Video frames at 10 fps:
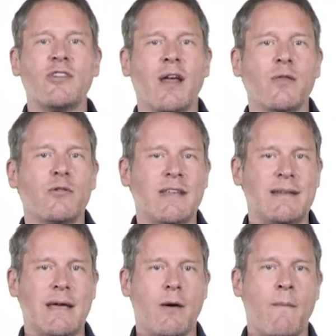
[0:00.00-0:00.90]
another
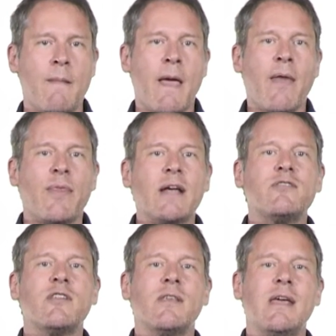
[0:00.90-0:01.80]
detail.
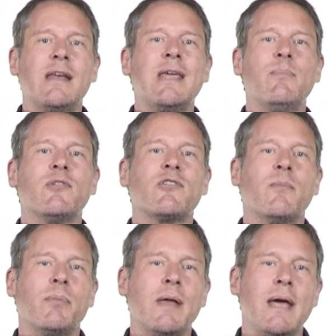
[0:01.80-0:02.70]
Thanks to the innkeeper's
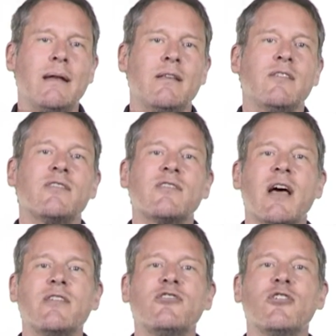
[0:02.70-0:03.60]
complaint,
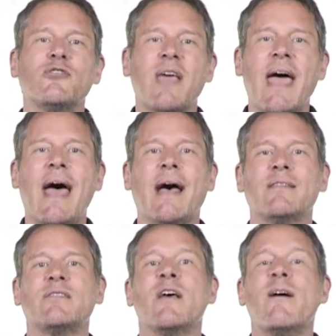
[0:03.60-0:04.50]
Sancho's
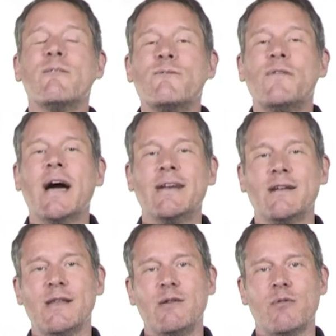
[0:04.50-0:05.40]
ass
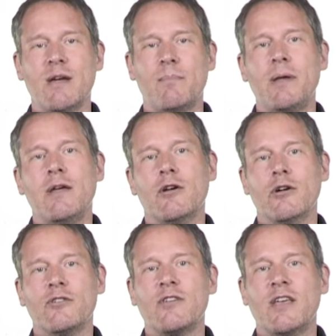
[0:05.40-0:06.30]
finally
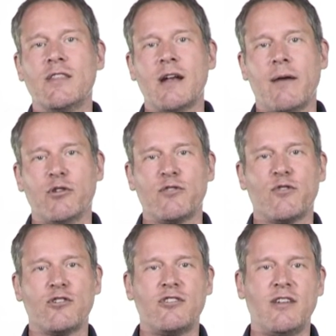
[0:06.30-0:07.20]
reappears in the novel's
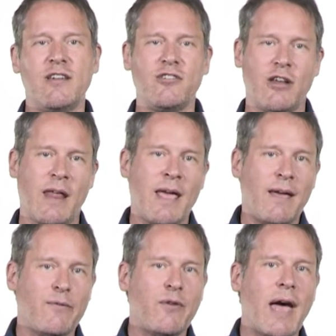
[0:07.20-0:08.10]
first edition.
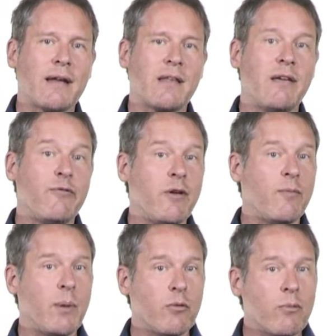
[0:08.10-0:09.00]
In fact, if we
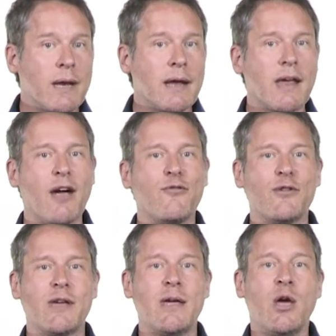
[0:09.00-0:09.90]
have been reading
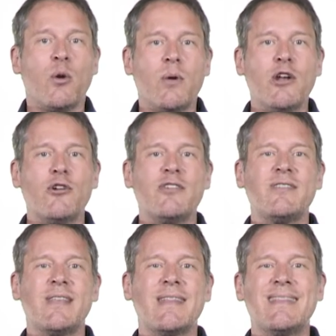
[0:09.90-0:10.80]
carefully, we
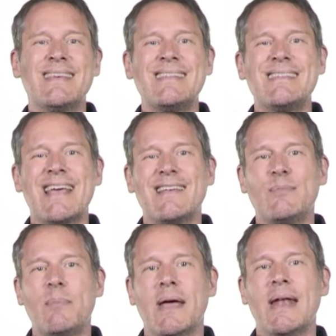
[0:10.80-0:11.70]
notice that this
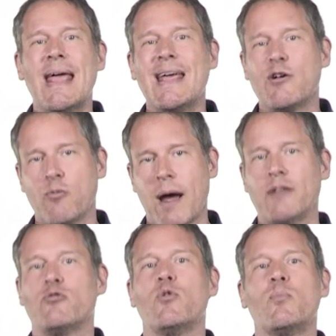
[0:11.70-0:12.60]
has been a
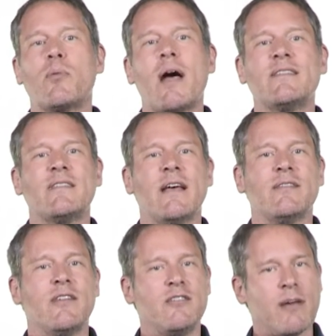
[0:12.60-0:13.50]
gradual
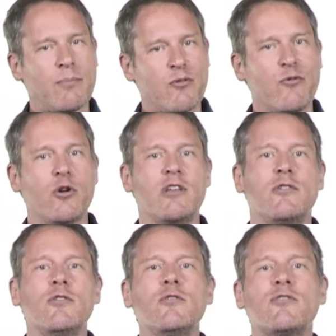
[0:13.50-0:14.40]
process. In chapter
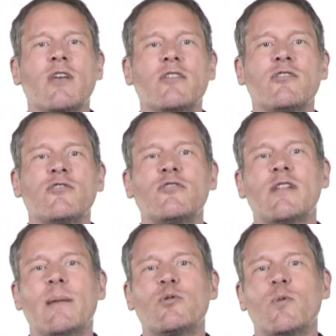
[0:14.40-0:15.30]
42, Sancho
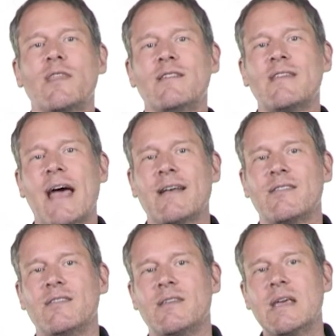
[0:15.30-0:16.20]
slept with his
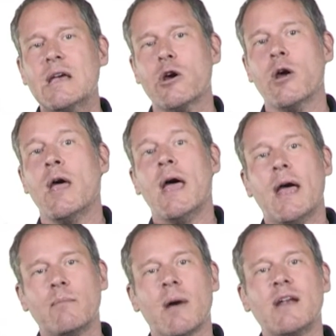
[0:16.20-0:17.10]
ass's gear,
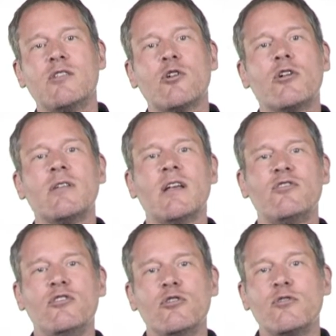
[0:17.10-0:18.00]
and
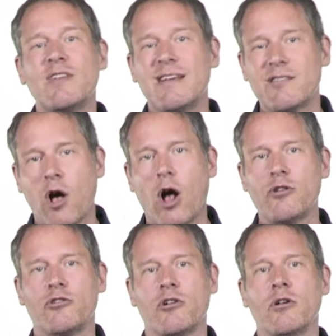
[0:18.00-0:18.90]
Maritornes used its
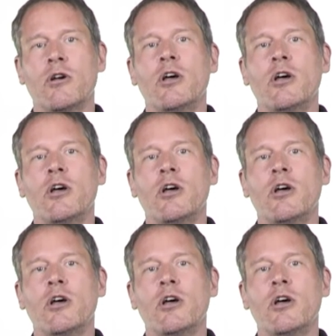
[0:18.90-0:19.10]
halter